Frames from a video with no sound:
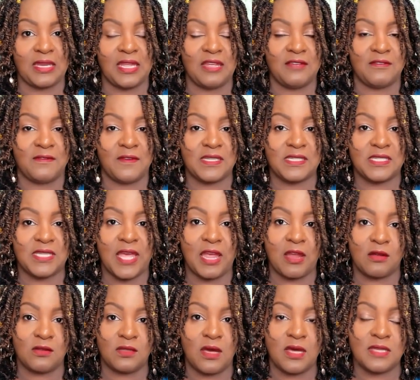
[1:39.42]
if it's
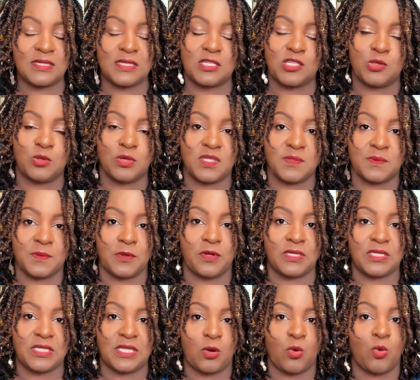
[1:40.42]
hair loss that you're
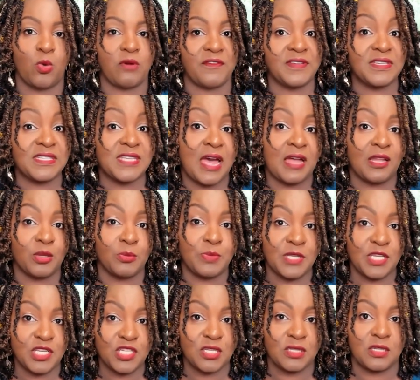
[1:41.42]
experiencing or if it's
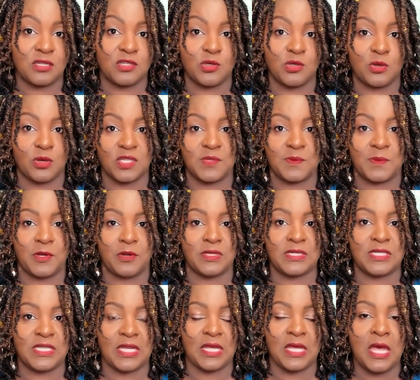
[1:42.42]
alopecia that you're
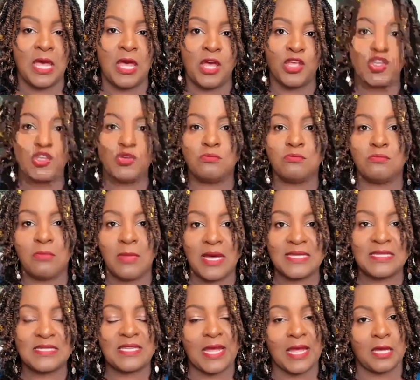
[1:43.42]
experiencing, you
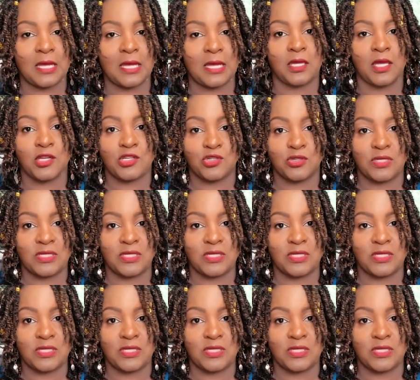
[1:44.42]
must take a look at your